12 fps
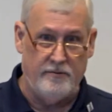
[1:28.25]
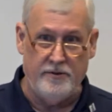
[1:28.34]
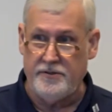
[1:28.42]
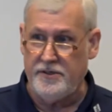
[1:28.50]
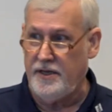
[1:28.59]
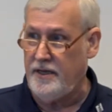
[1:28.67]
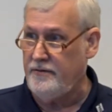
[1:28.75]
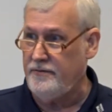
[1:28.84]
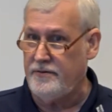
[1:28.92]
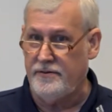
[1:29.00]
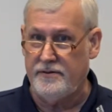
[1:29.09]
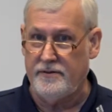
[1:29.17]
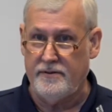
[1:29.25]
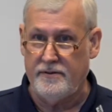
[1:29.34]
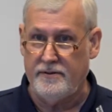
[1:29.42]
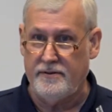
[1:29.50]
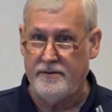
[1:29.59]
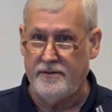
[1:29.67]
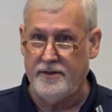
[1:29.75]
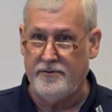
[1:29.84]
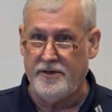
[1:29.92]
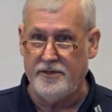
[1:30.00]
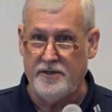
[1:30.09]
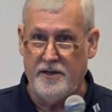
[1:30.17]
Where's Dave? There
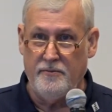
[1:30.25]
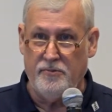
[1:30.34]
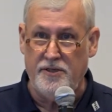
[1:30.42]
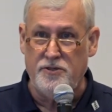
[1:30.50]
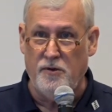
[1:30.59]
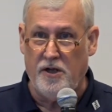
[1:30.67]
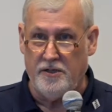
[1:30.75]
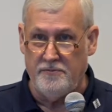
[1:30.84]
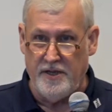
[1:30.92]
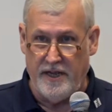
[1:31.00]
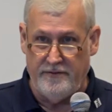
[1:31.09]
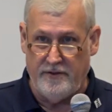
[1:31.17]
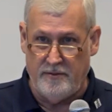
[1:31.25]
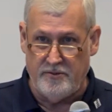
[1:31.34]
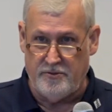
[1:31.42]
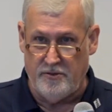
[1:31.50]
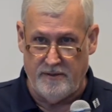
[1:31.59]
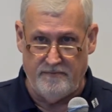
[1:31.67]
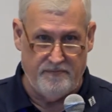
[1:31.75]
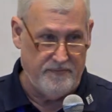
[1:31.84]
he is. Please welcome Dave Armstrong.